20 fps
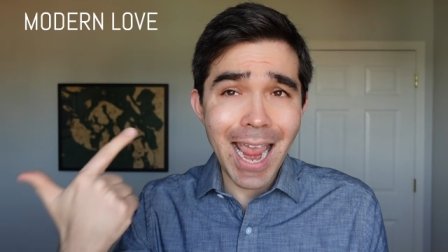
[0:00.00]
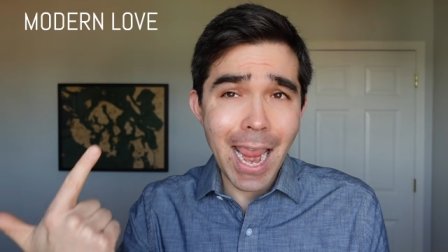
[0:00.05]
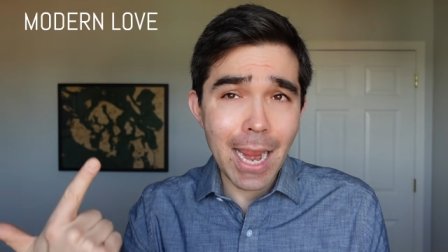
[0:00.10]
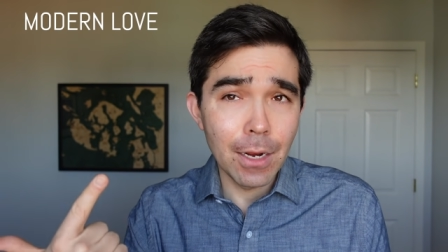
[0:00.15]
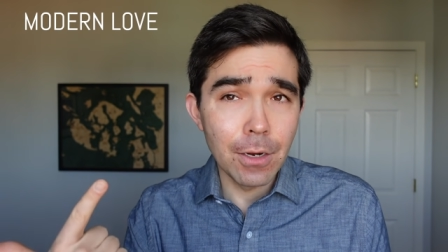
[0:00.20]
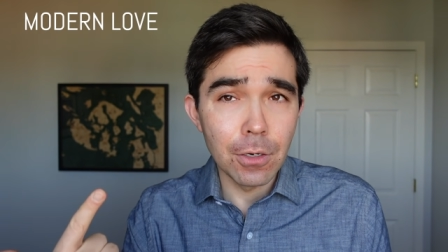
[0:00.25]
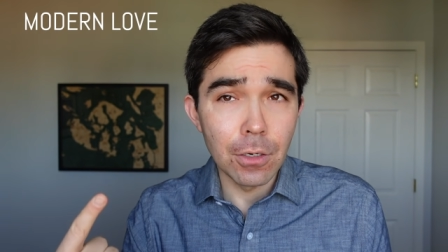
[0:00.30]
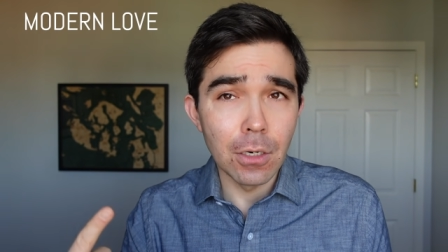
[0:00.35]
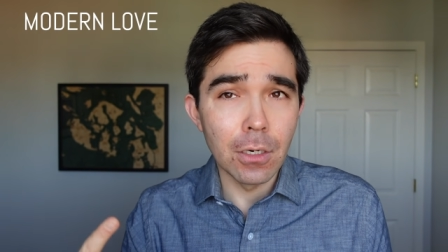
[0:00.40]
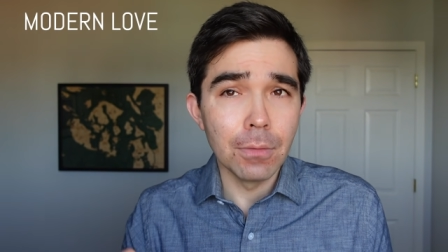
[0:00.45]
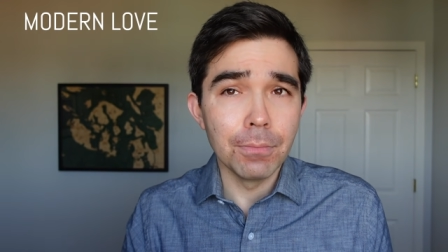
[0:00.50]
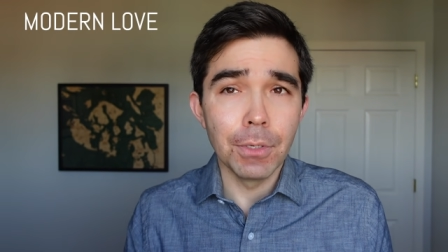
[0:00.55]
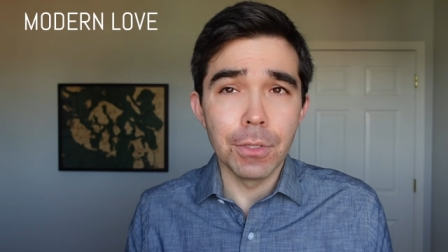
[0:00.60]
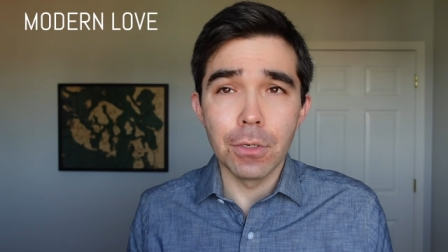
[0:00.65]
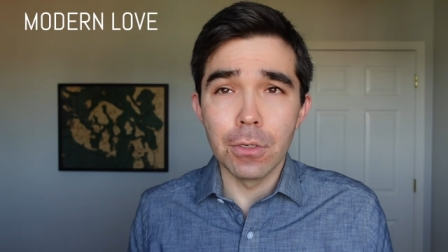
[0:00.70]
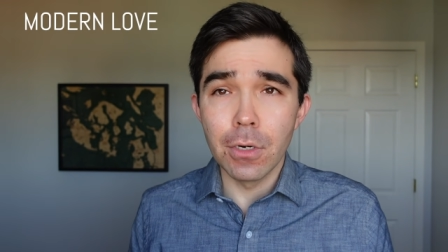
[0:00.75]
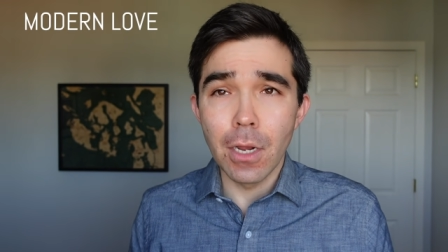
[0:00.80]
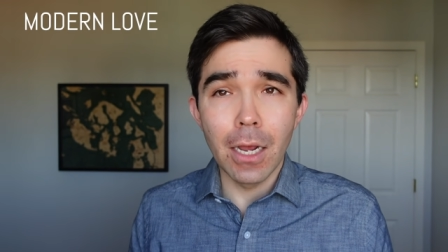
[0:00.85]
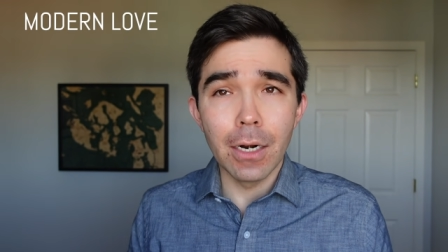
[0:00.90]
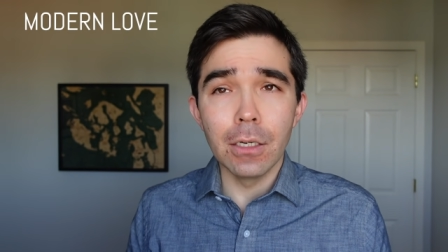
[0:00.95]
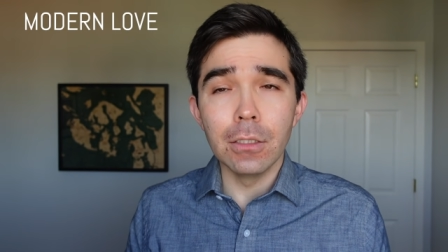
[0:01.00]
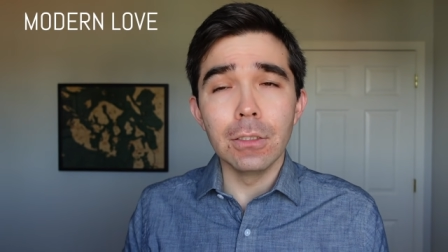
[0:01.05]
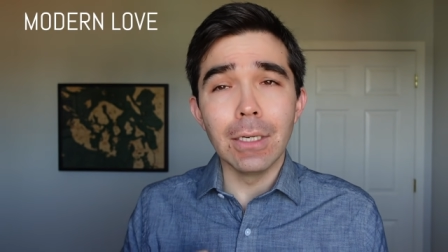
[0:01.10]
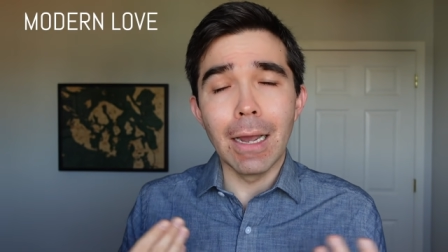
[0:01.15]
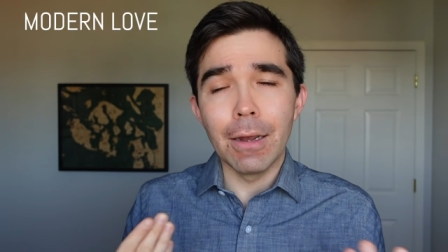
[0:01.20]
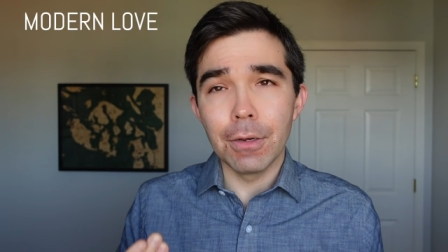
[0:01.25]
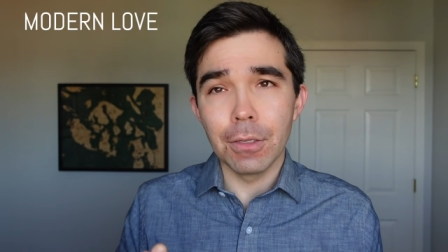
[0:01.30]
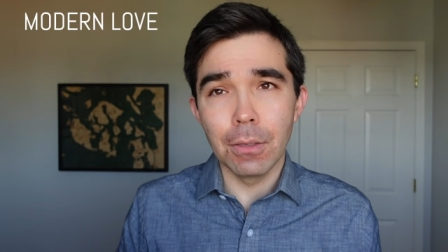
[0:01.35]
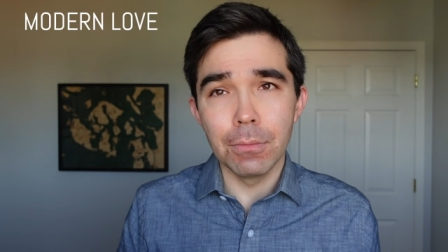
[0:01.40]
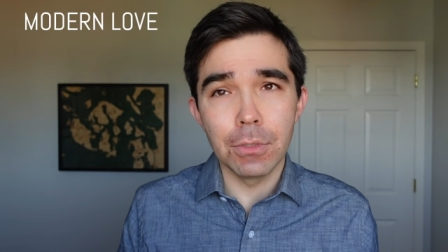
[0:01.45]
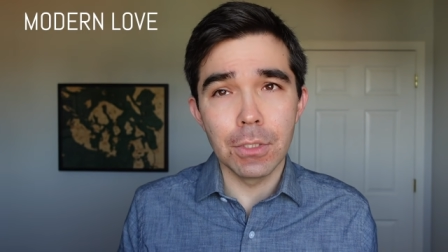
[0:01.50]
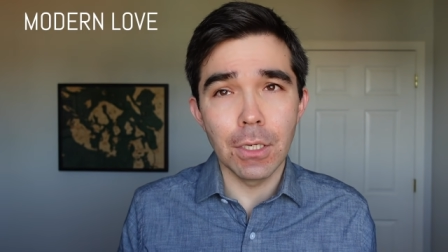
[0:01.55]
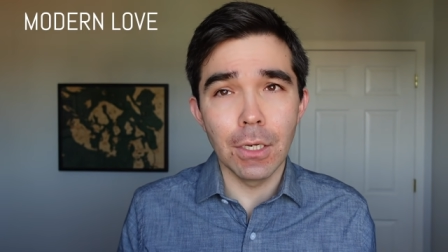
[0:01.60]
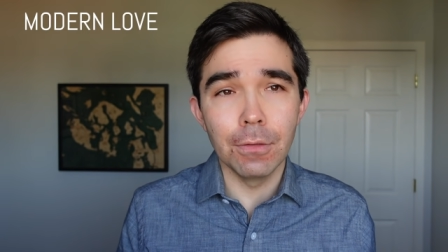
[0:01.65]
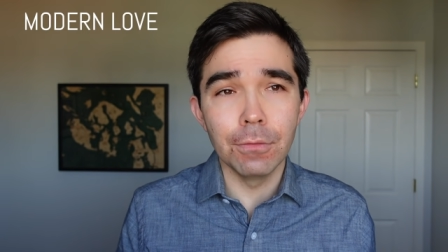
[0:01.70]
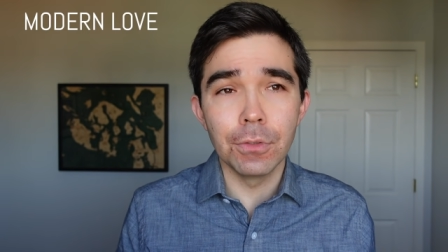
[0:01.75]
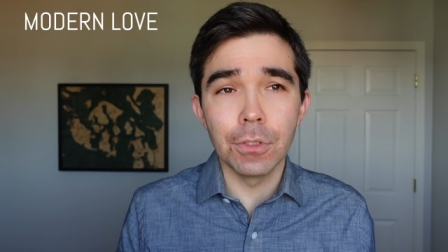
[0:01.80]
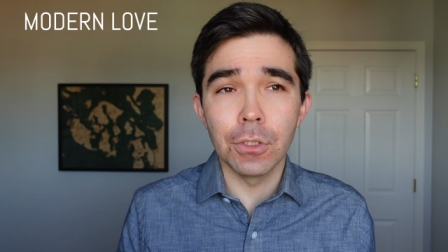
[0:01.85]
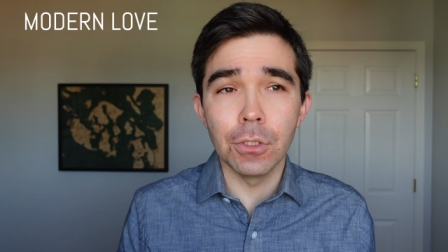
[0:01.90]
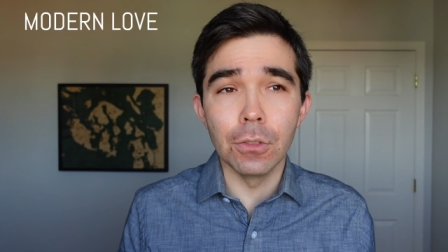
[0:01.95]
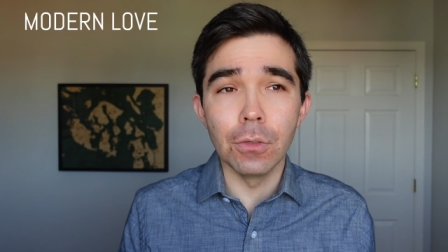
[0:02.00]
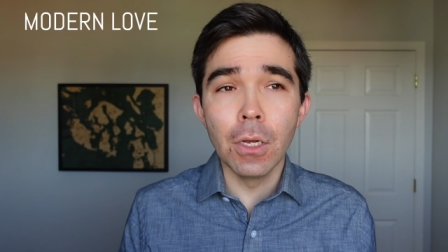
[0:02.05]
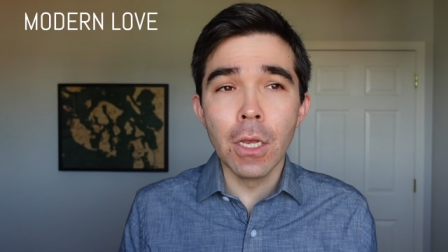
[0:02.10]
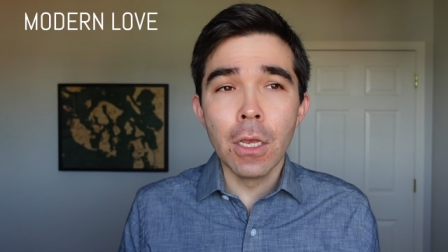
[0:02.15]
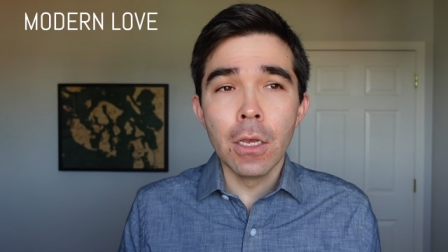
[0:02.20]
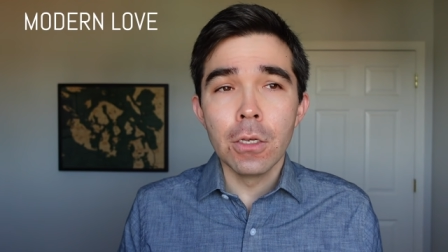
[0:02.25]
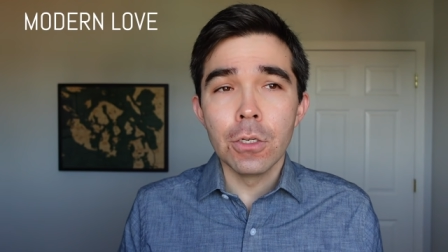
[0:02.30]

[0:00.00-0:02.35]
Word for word: anger but they're not allowing themselves to